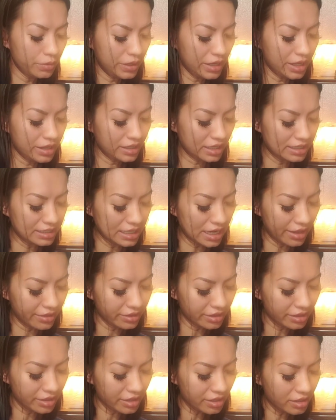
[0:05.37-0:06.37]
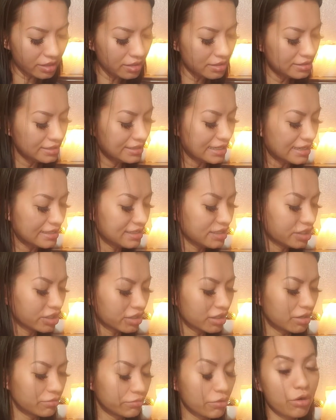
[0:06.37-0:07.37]
with another Sassy
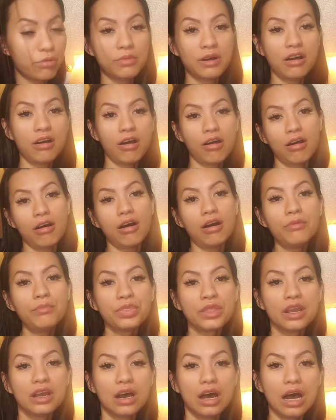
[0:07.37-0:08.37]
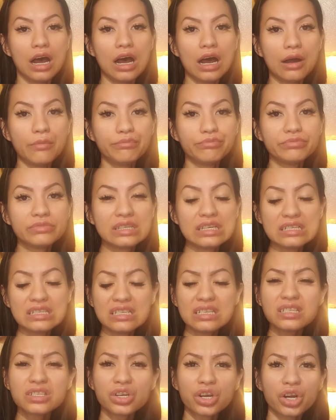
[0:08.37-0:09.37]
Girl Aroma haul. Um, this
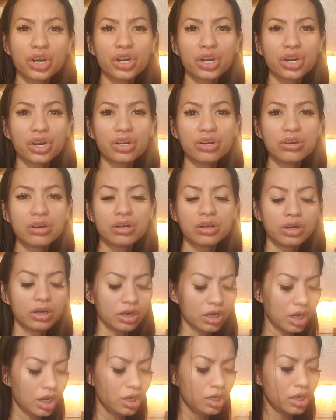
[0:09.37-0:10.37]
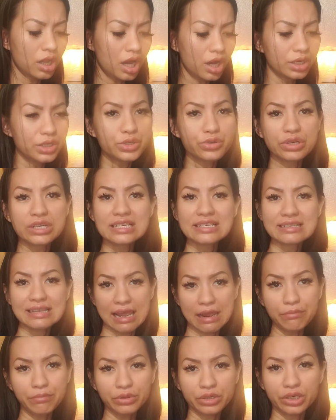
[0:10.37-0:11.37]
is her laundry
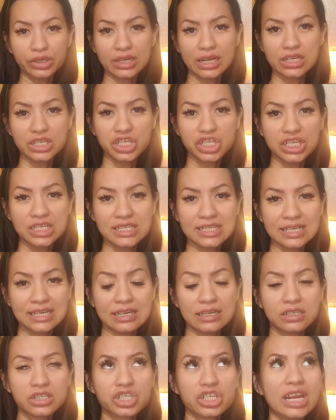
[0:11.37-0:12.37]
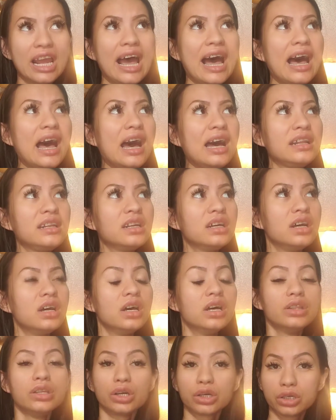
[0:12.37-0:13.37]
sampler that she did. She had
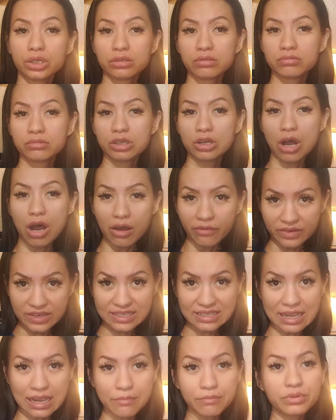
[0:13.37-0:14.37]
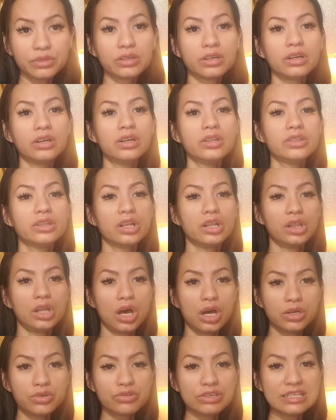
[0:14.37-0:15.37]
the coffee sampler, the
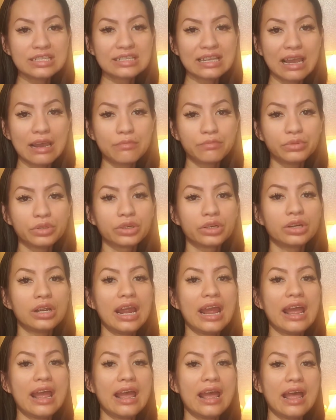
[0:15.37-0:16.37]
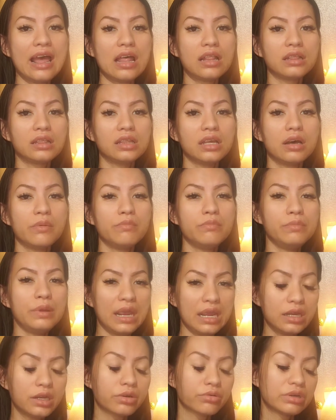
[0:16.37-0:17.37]
laundry sampler, and the
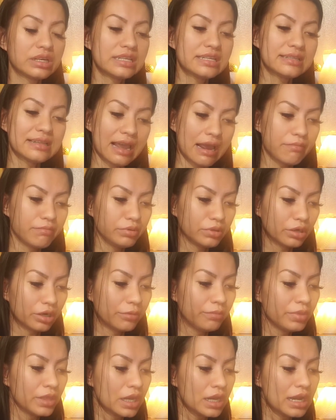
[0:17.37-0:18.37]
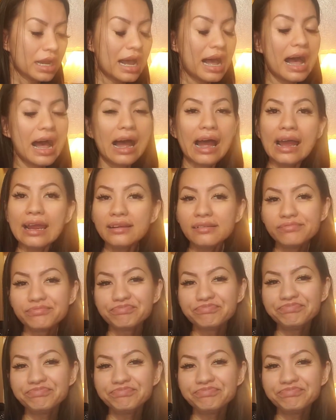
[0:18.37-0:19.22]
bakery sampler. I